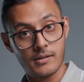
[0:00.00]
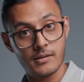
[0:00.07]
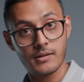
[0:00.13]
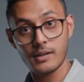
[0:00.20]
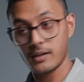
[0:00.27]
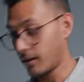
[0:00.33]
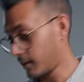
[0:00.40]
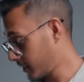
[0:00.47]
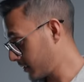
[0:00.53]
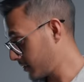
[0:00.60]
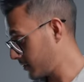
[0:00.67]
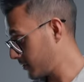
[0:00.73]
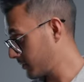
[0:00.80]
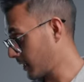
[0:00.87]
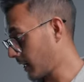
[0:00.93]
like I could
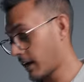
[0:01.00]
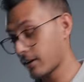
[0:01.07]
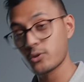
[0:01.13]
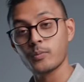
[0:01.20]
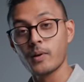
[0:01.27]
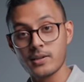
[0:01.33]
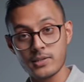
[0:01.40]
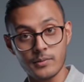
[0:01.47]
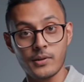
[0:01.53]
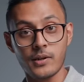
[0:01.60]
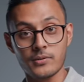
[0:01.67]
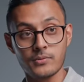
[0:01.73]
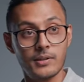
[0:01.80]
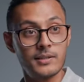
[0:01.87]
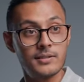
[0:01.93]
do actual bicep
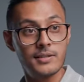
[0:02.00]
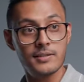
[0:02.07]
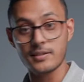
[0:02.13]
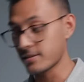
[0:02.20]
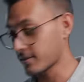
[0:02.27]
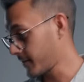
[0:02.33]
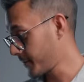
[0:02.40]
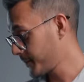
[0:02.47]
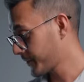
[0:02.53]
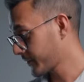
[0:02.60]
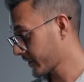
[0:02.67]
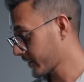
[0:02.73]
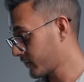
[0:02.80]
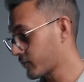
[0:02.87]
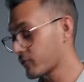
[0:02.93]
curls with this. This is
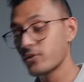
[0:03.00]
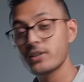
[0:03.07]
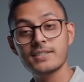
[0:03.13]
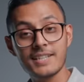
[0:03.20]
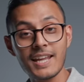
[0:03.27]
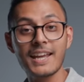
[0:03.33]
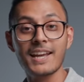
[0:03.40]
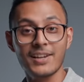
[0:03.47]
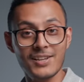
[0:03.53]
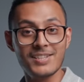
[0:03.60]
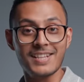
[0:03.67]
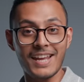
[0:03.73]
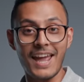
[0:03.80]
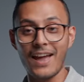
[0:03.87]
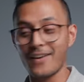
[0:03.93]

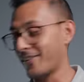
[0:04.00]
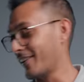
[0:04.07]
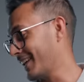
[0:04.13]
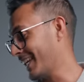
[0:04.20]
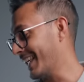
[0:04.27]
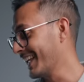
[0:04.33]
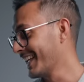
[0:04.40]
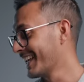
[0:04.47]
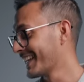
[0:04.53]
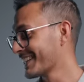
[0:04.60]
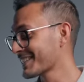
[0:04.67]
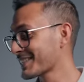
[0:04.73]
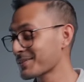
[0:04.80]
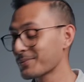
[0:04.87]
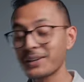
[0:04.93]
ridiculously heavy.
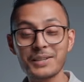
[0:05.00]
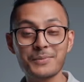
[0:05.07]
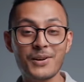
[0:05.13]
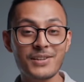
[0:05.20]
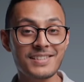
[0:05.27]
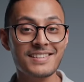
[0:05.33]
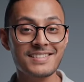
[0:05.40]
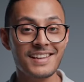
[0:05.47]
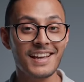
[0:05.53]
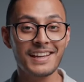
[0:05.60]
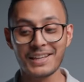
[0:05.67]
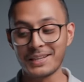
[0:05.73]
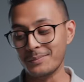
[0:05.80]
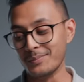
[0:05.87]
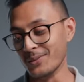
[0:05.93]
this is one of the most insane
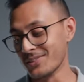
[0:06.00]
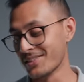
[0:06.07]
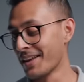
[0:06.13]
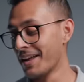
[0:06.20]
keyboards.